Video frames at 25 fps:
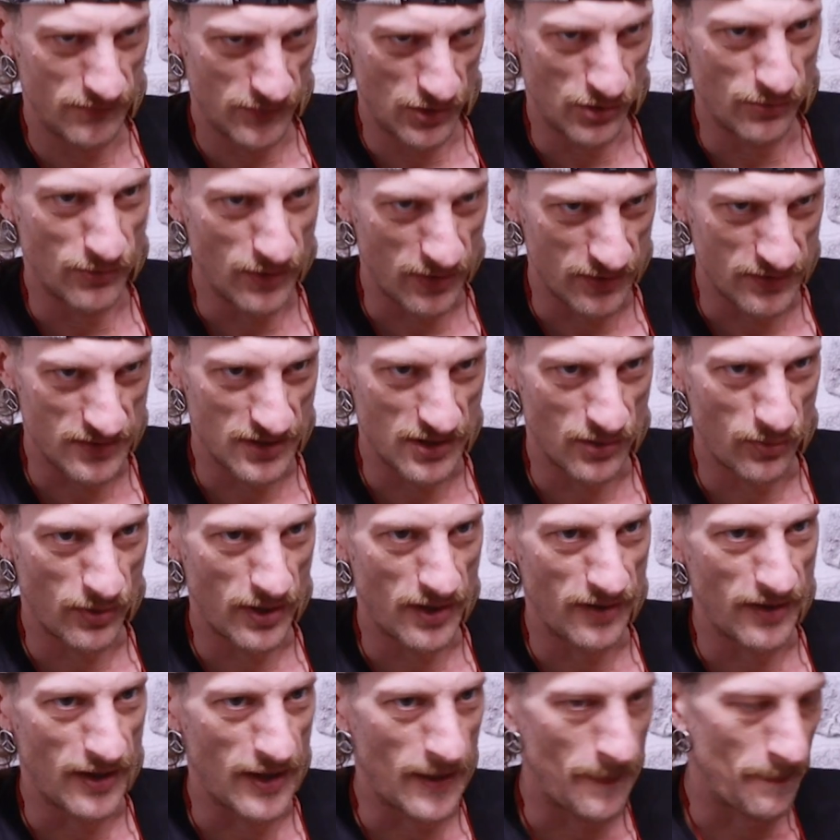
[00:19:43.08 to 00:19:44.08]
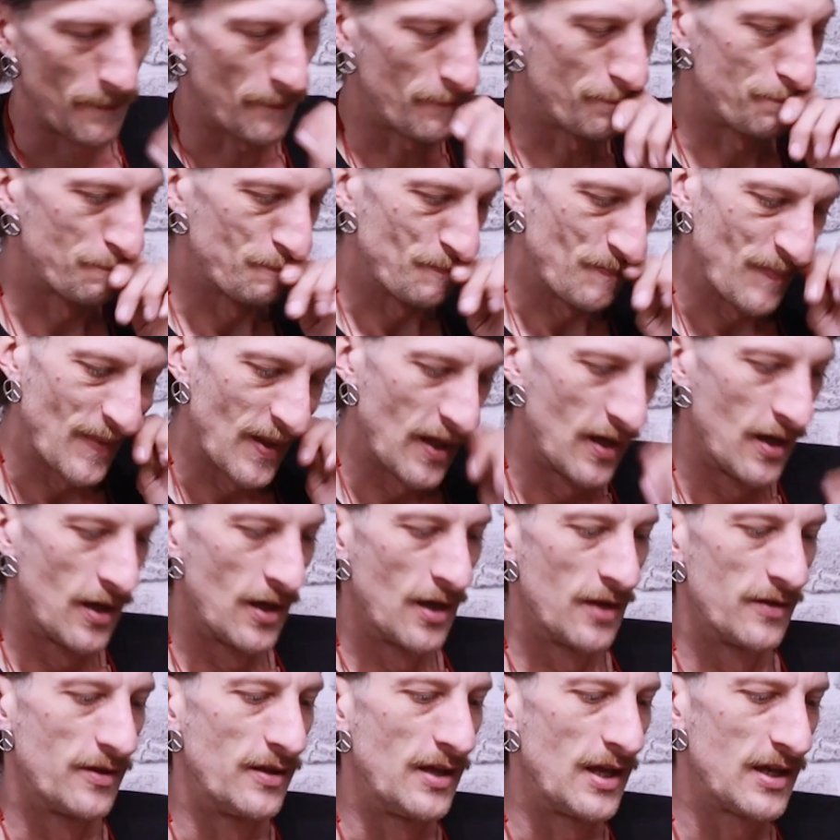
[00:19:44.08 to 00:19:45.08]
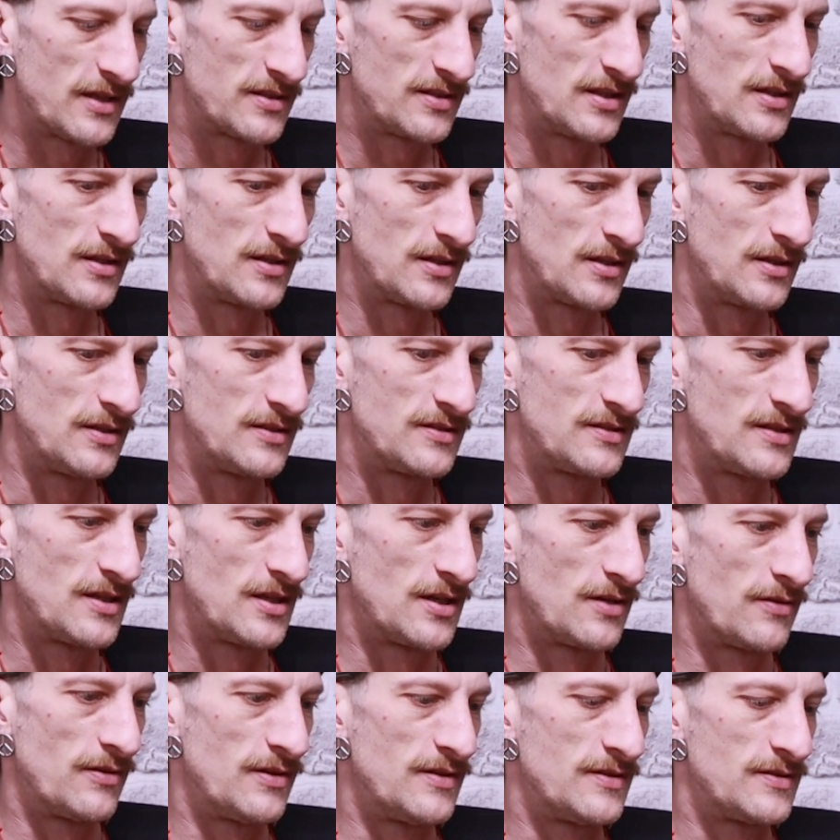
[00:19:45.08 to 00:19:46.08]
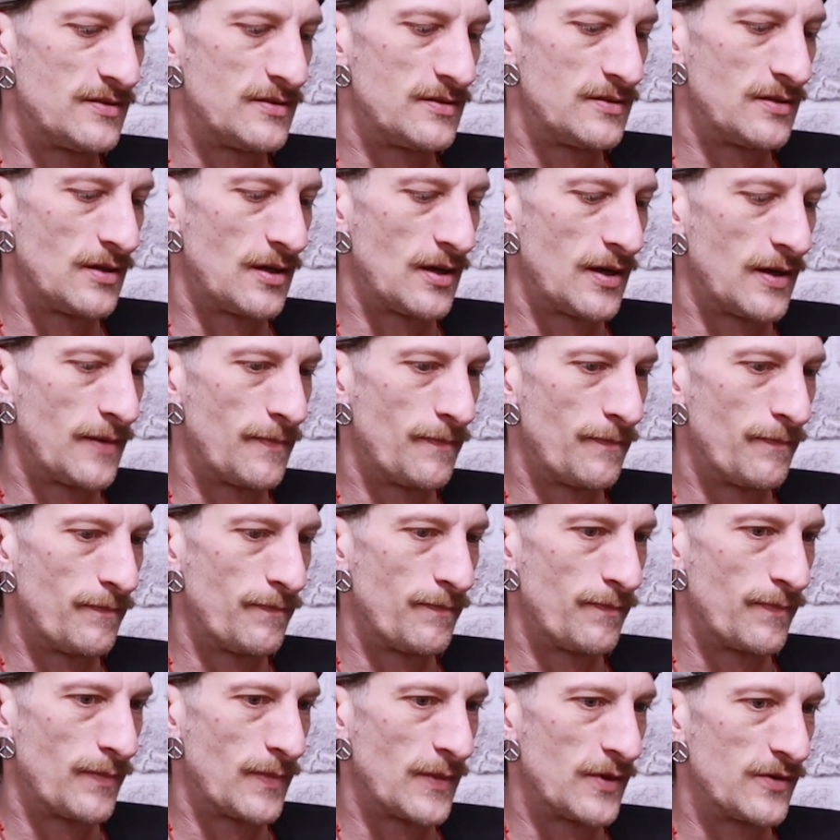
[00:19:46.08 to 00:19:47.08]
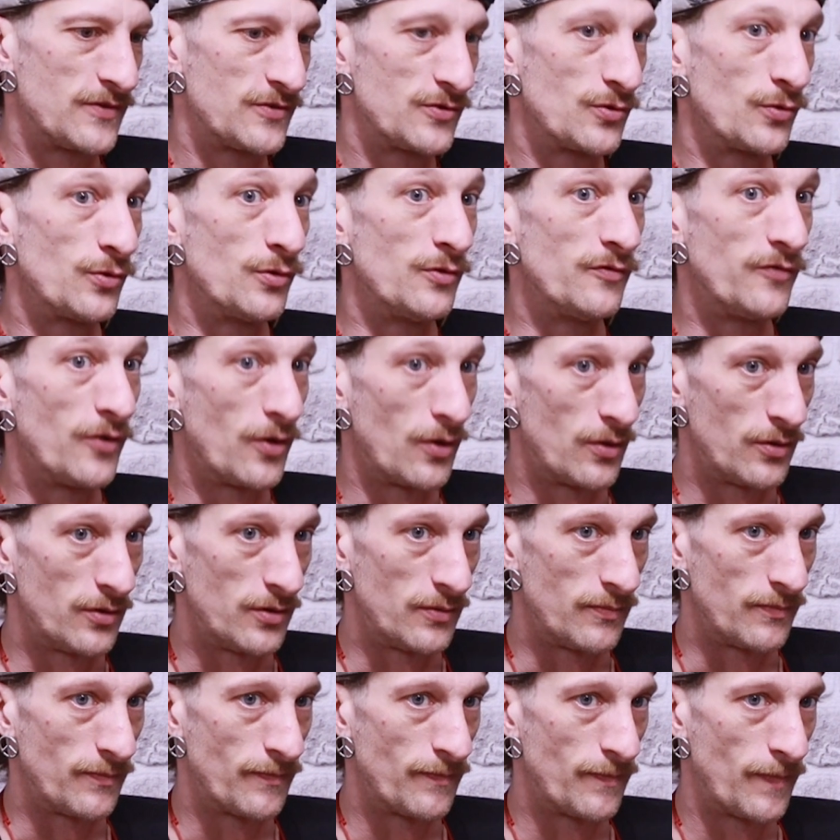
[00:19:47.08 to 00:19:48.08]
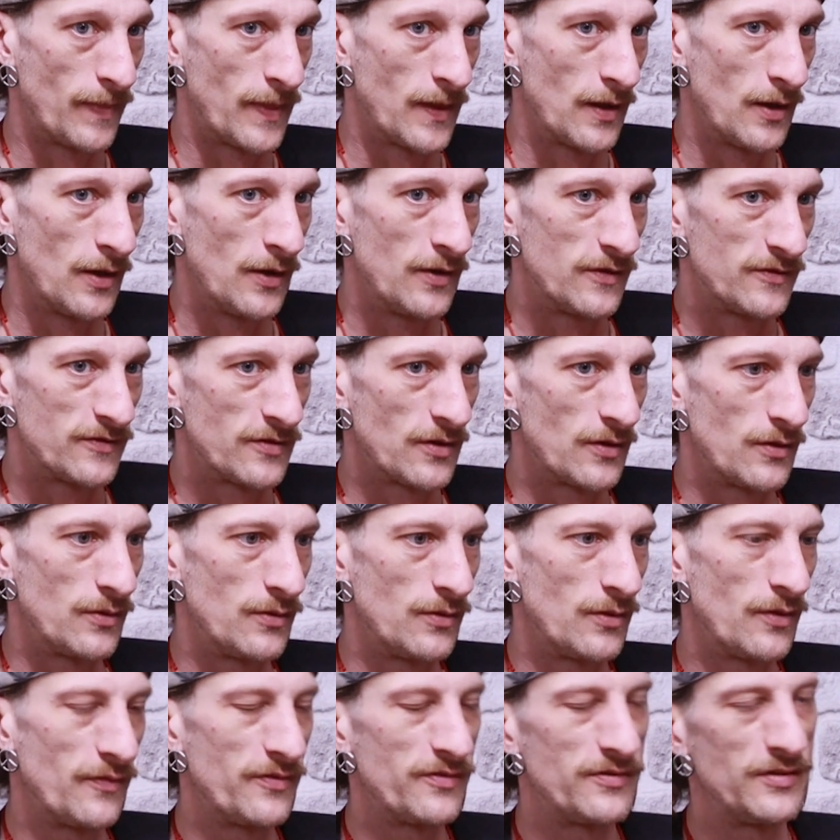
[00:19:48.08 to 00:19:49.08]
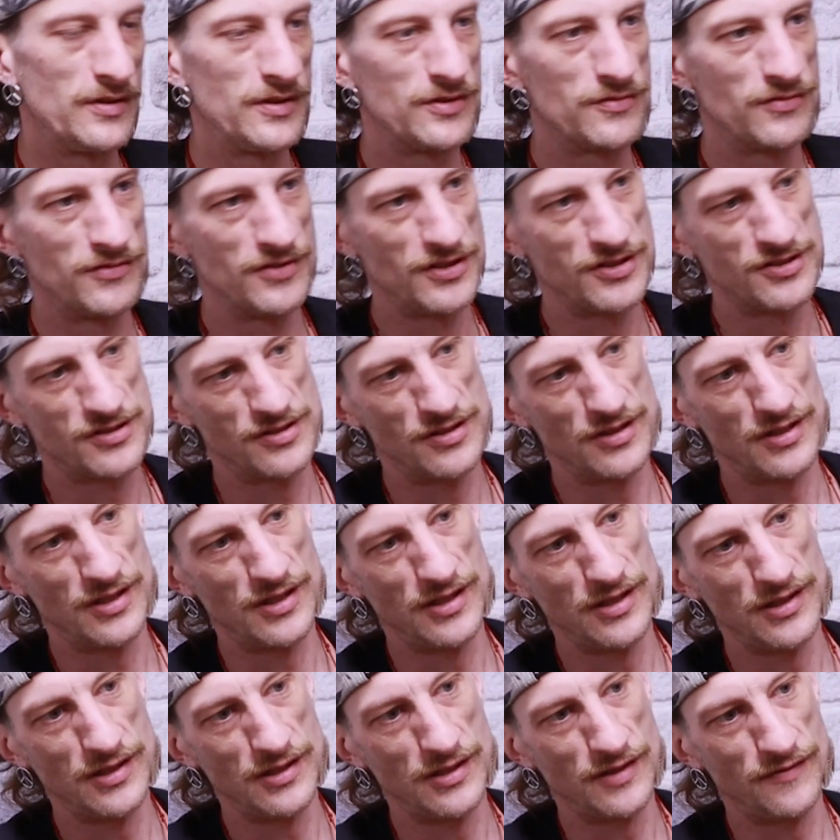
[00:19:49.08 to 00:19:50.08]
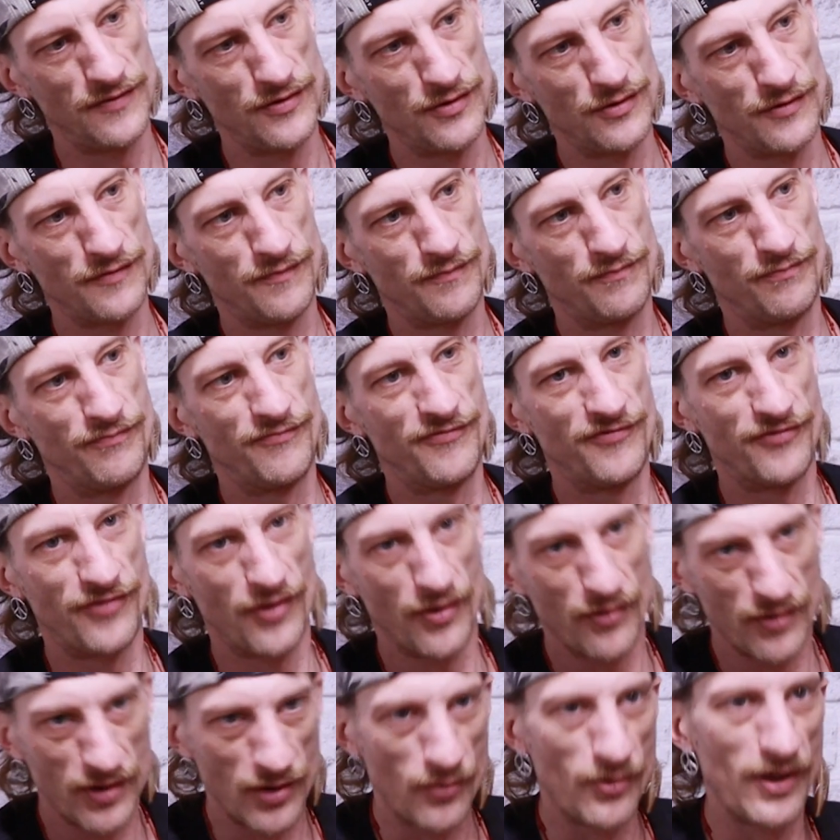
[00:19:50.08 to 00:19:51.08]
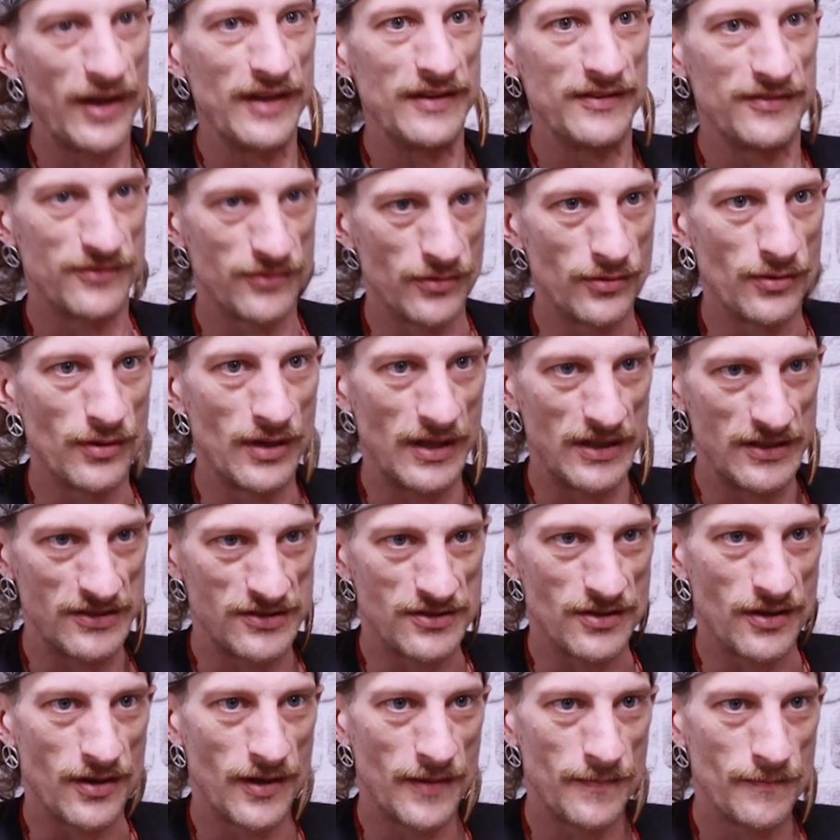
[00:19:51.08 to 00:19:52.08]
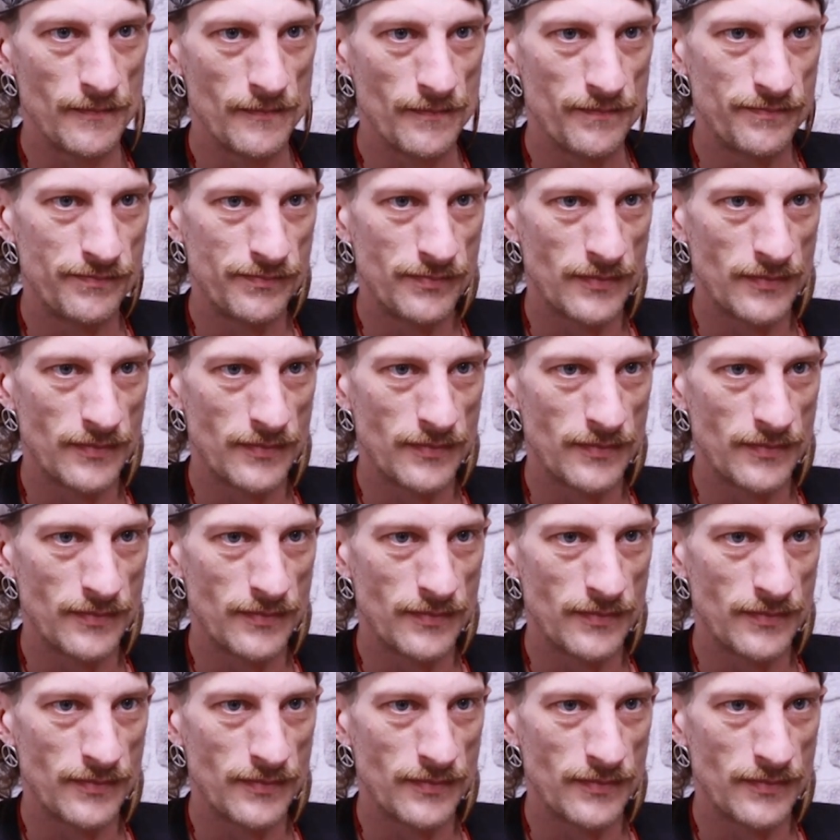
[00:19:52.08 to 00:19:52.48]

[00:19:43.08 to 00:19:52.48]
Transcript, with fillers: you're most of the way there the next thing to consider is um, soil volume so obviously traditionally if you're throwing away soil each time